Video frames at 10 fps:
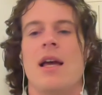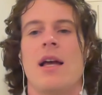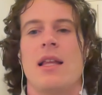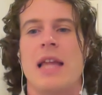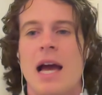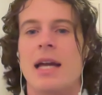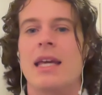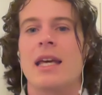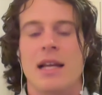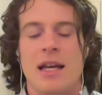that
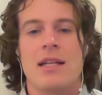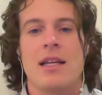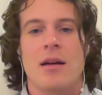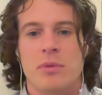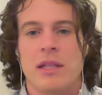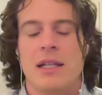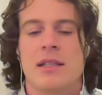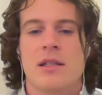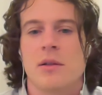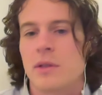can end up leading
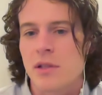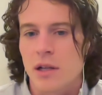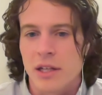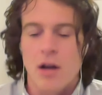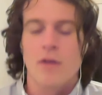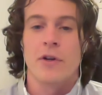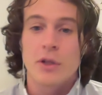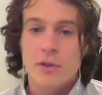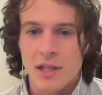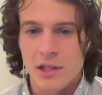to what's called an
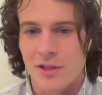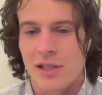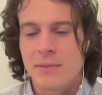overuse injury.